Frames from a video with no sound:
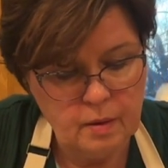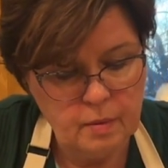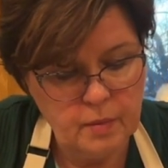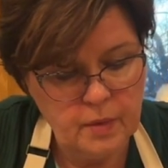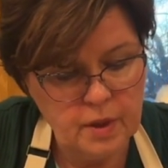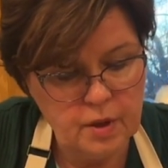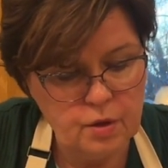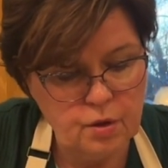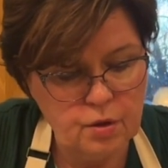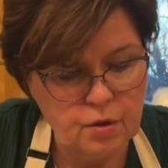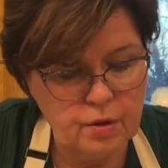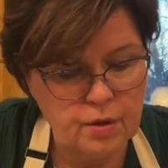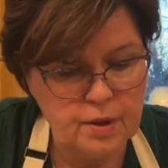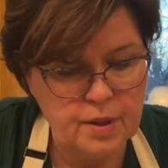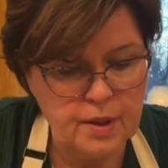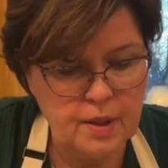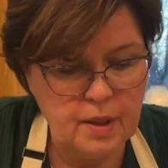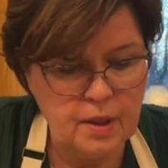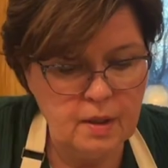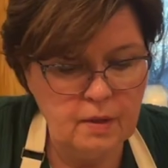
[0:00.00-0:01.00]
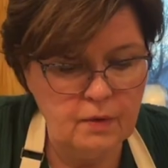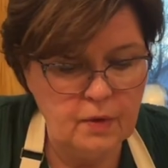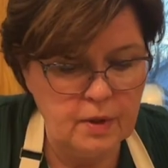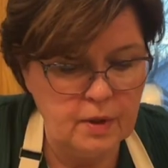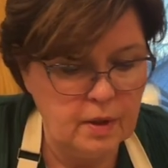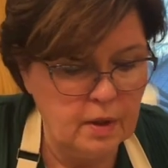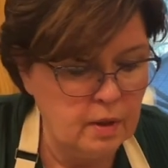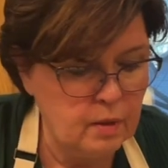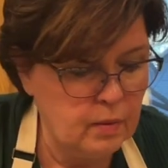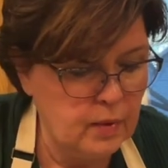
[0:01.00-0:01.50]
Make sure it's even
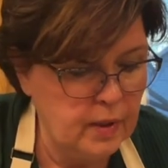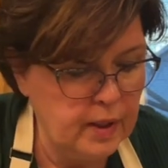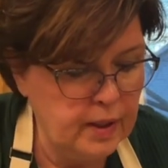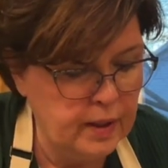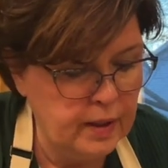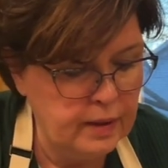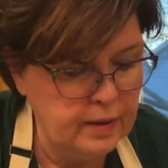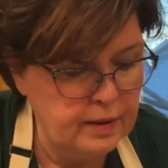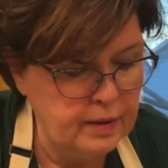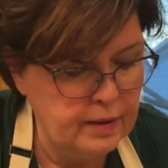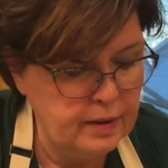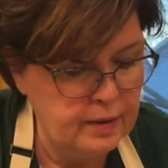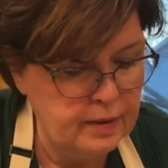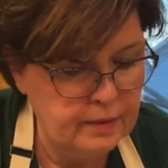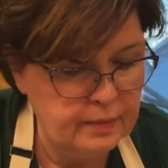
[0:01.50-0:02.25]
all around.